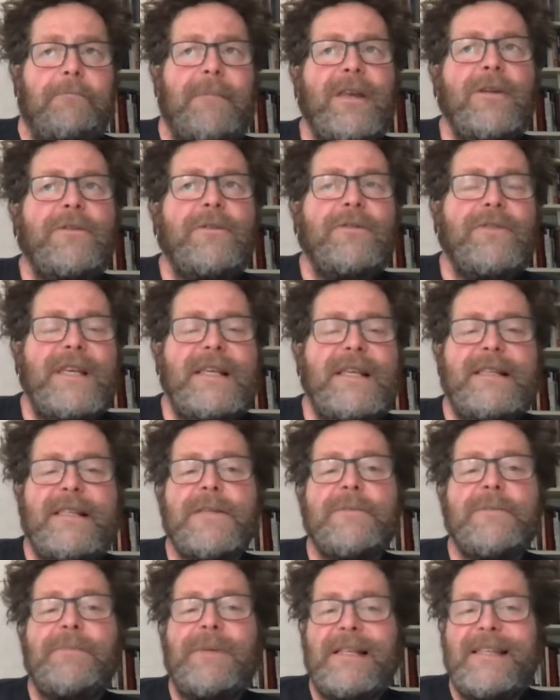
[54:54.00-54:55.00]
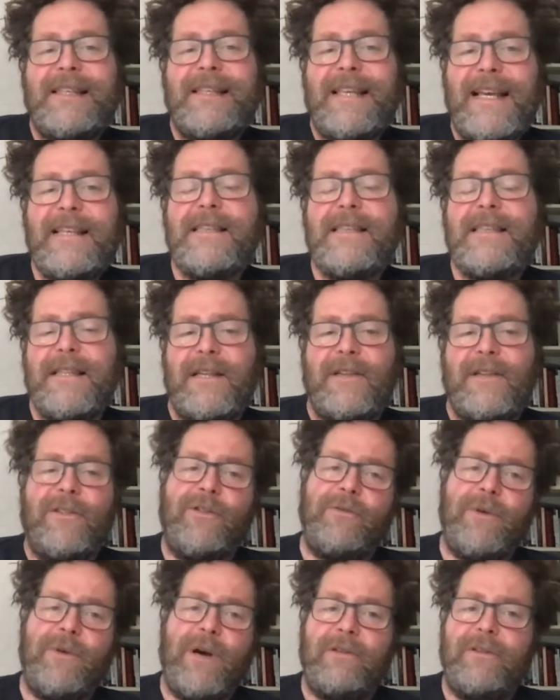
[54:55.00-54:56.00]
Many of these has been
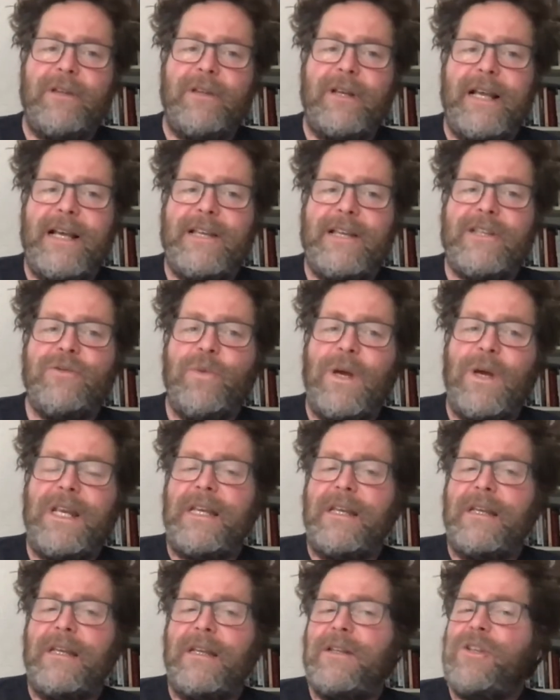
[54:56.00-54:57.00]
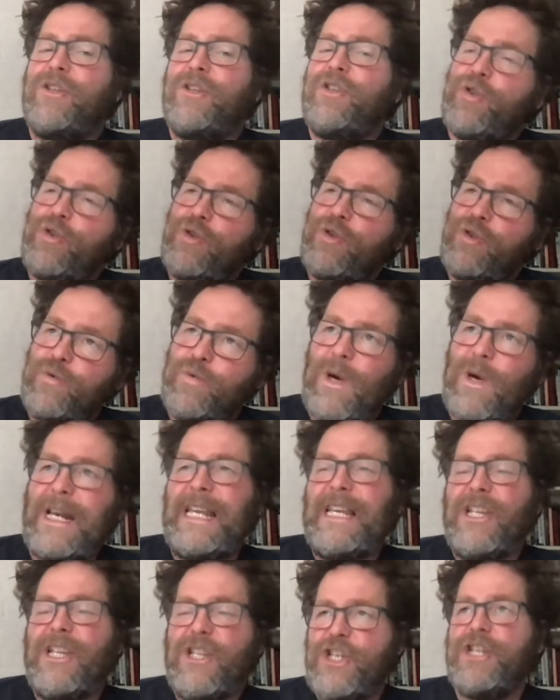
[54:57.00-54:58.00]
tested throughout the last 20,
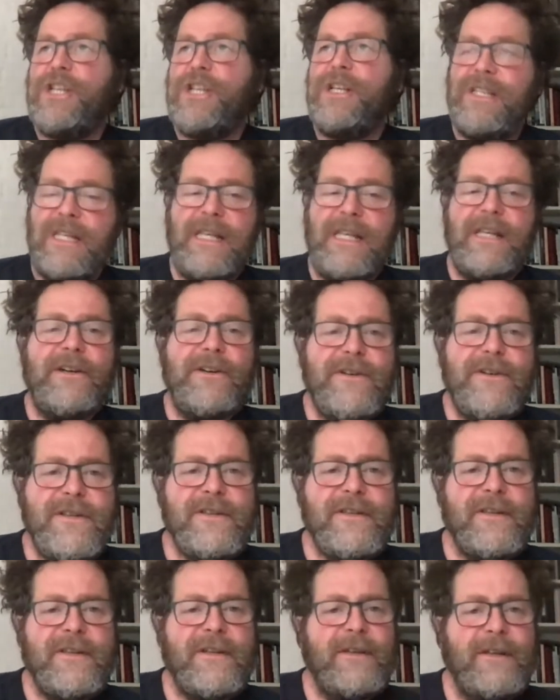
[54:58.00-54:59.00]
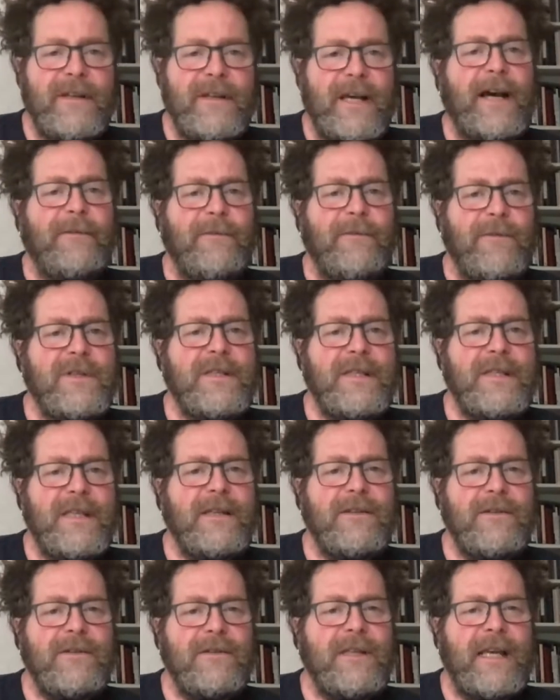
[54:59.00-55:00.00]
20-ish years, I would
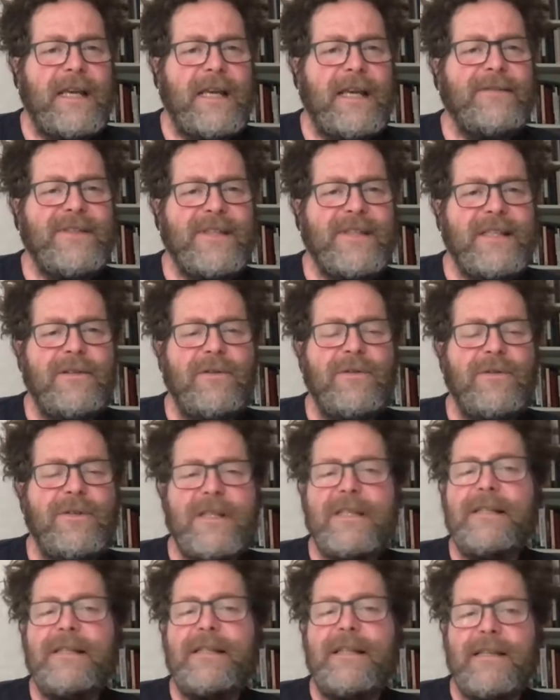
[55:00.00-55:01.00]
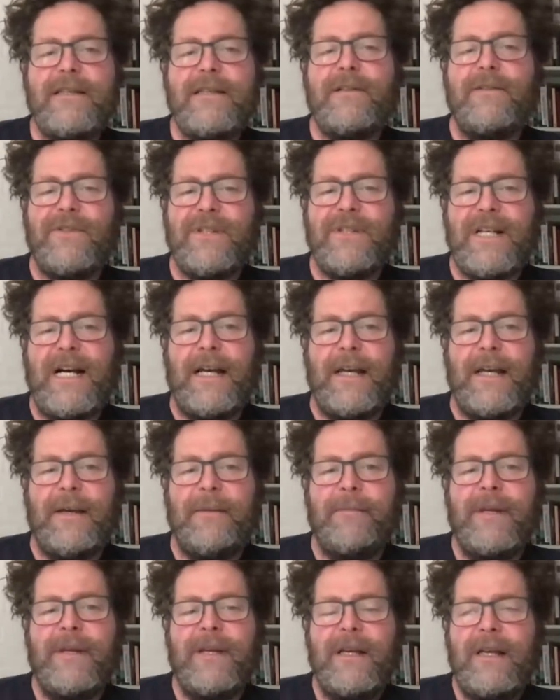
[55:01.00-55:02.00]
say. So they have stood this test of
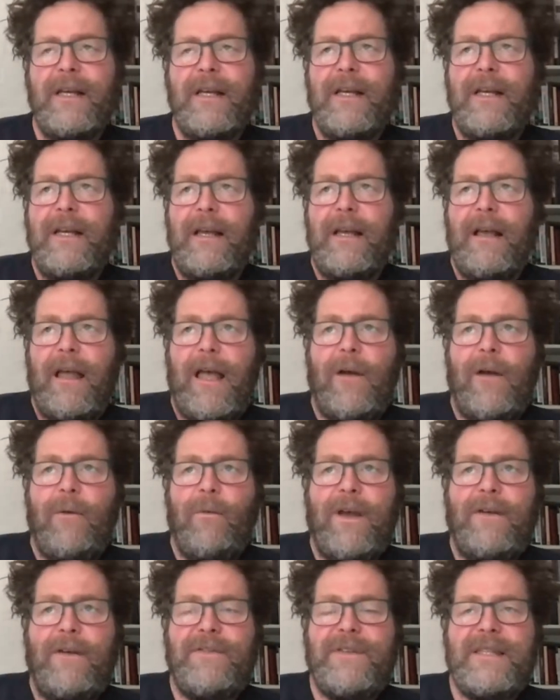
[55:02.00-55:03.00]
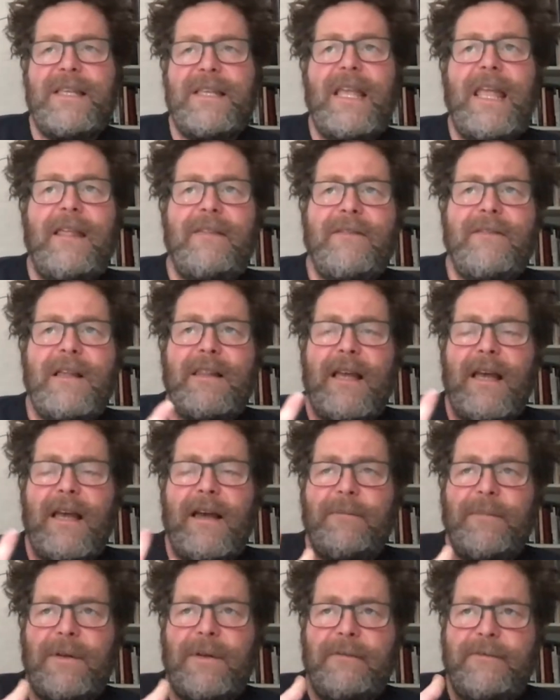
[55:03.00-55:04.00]
time and we have seen
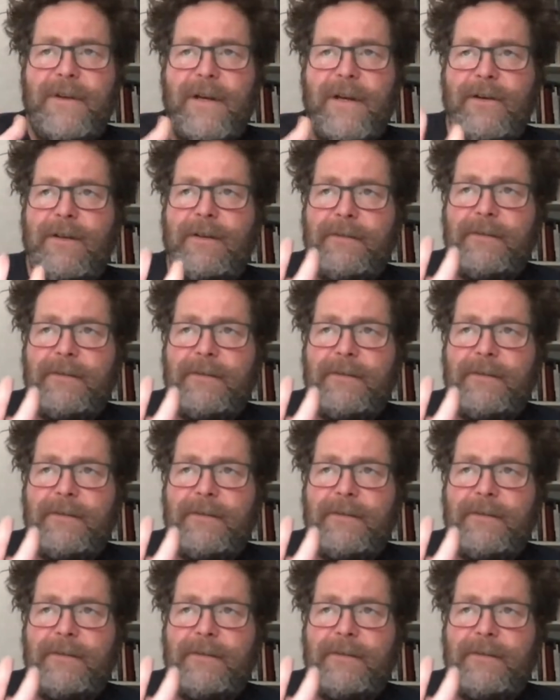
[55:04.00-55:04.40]
that they have been